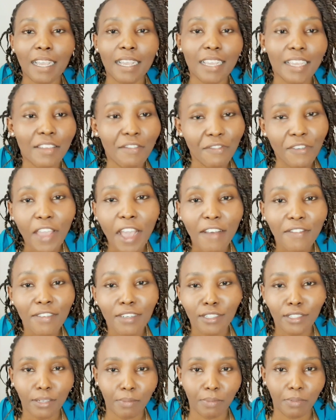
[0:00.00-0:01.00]
if you haven't
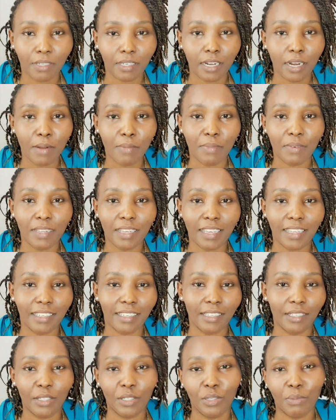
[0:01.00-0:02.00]
subscribed yet,
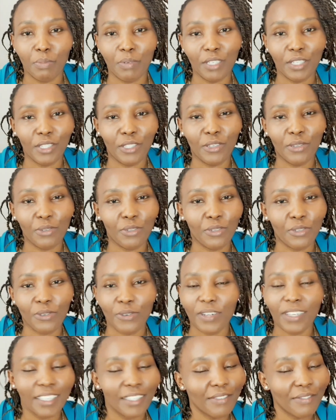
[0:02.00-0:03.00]
please do so.
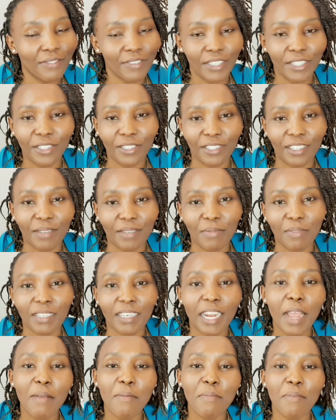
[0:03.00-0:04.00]
It's free to
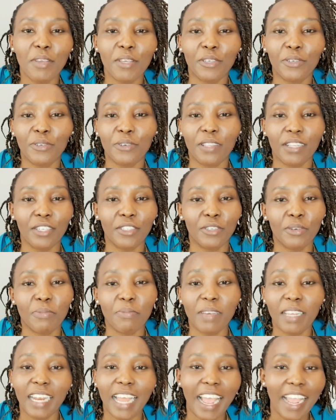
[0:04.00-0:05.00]
subscribe. Make sure that your
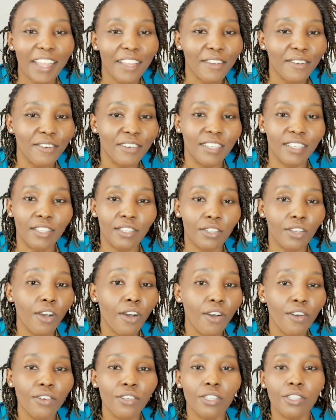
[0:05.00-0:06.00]
bell icon is
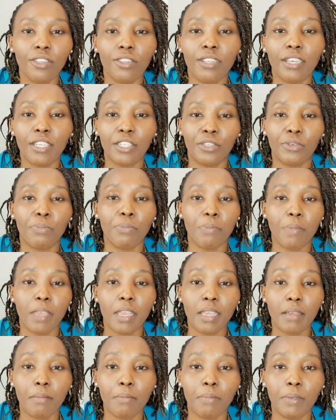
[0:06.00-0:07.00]
on so that you
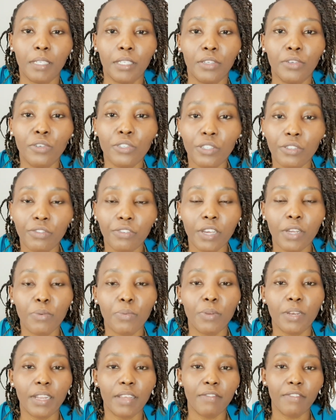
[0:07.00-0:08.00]
may be notified
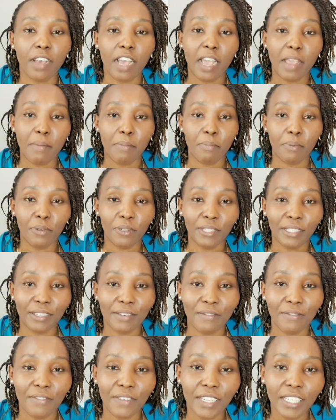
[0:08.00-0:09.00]
whenever I post
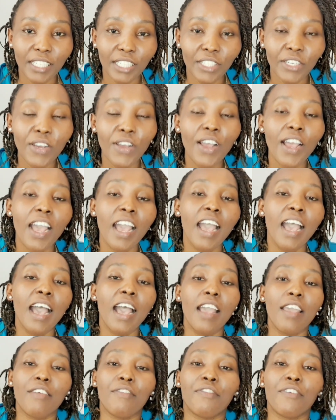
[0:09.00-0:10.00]
a video.
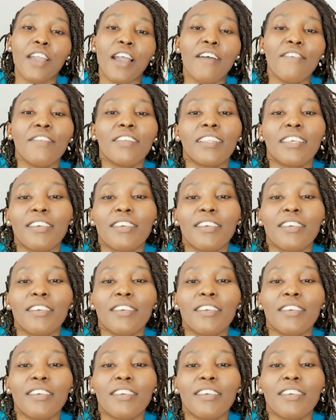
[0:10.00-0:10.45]
If you haven't